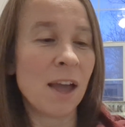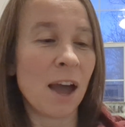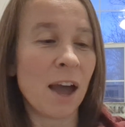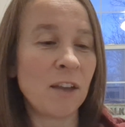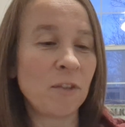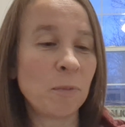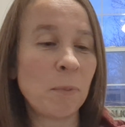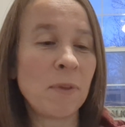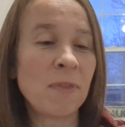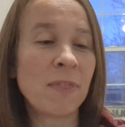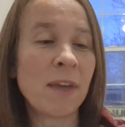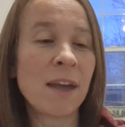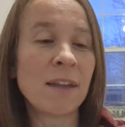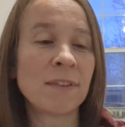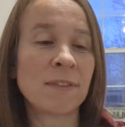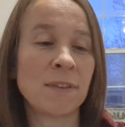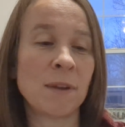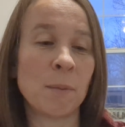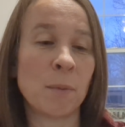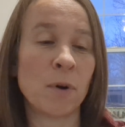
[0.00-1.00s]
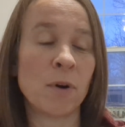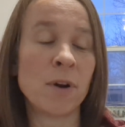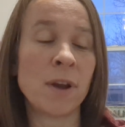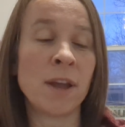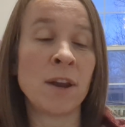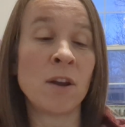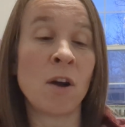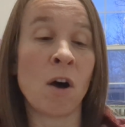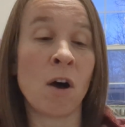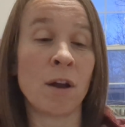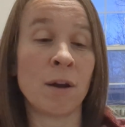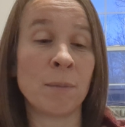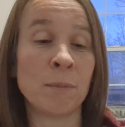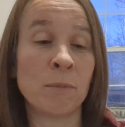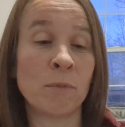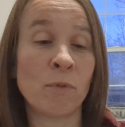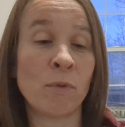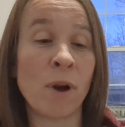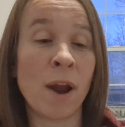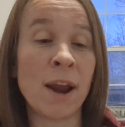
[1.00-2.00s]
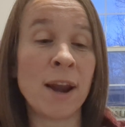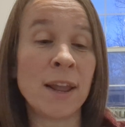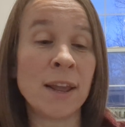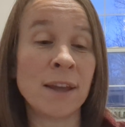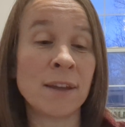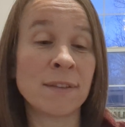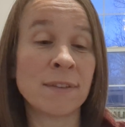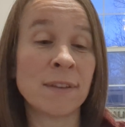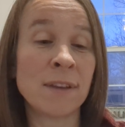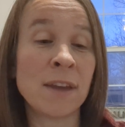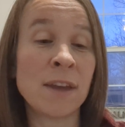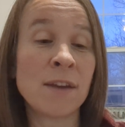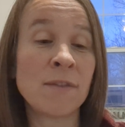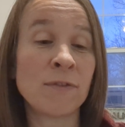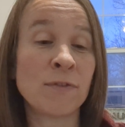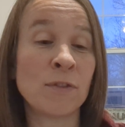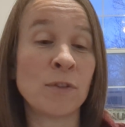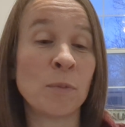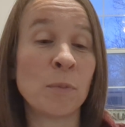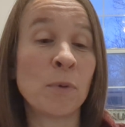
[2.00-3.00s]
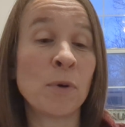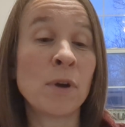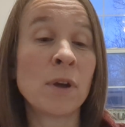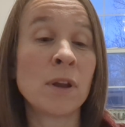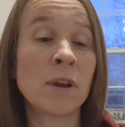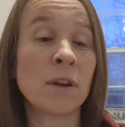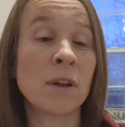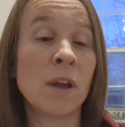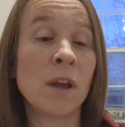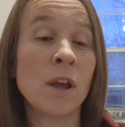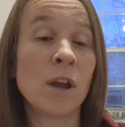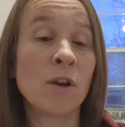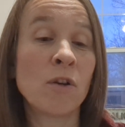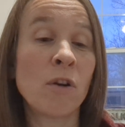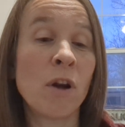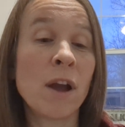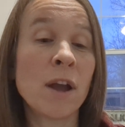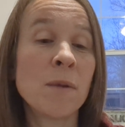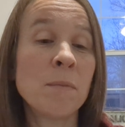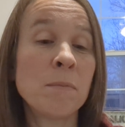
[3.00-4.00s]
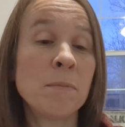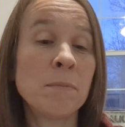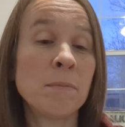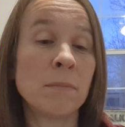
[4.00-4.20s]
I spent that summer and autumn riding as if to put Greg